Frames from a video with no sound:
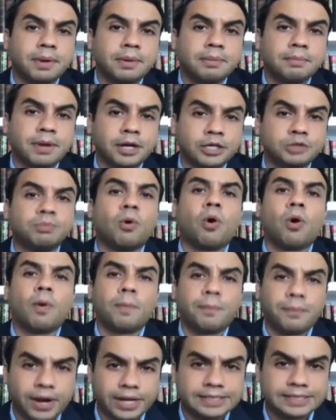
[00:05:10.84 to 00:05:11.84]
much more
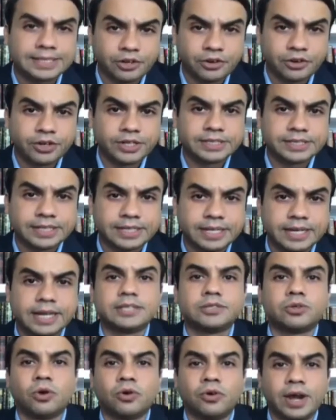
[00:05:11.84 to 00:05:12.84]
price increase than
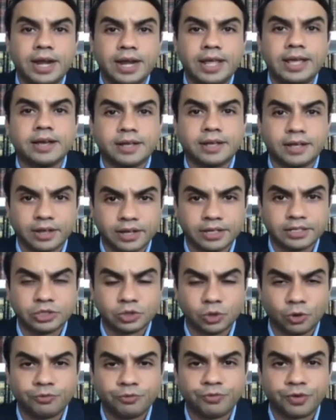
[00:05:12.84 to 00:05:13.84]
has already occurred
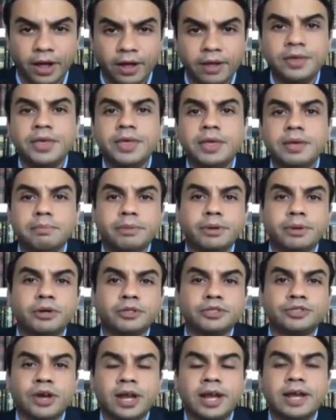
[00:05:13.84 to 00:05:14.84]
so far,
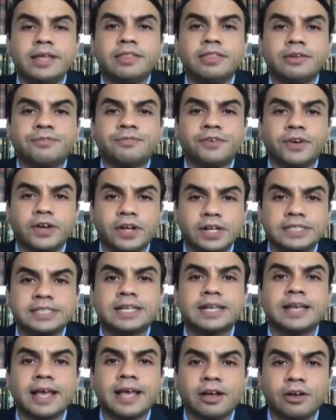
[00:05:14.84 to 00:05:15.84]
because really the
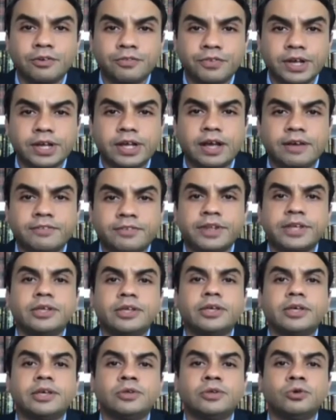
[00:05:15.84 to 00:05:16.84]
first leg of
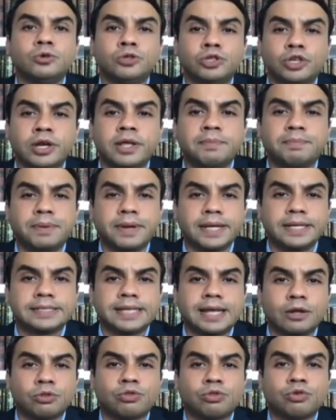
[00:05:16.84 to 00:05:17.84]
recovery usually plays
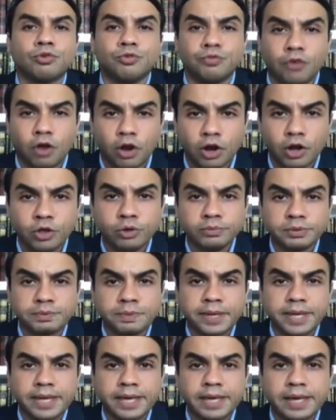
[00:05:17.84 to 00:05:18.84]
out through volumes
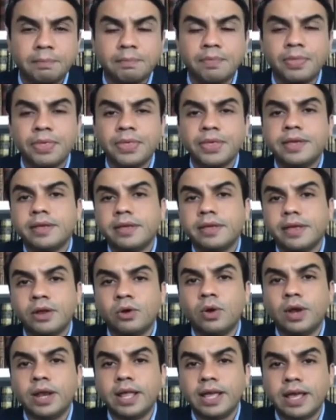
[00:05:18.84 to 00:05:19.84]
picking up. And
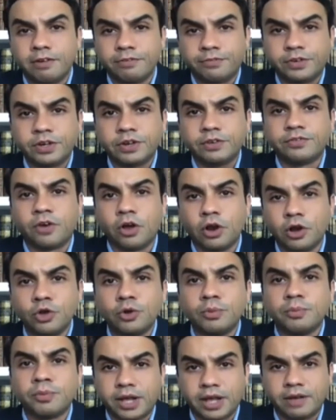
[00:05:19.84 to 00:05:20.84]
only after
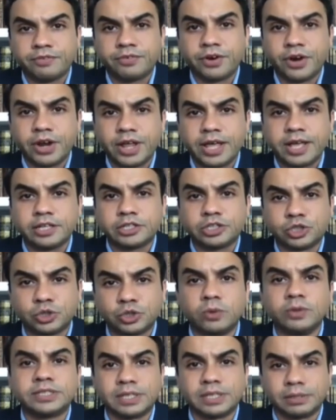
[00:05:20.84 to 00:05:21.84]
volume recovery has
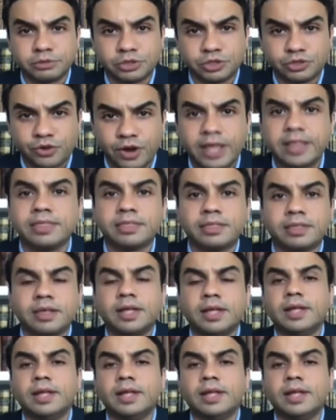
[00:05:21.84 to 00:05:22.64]
shown some strength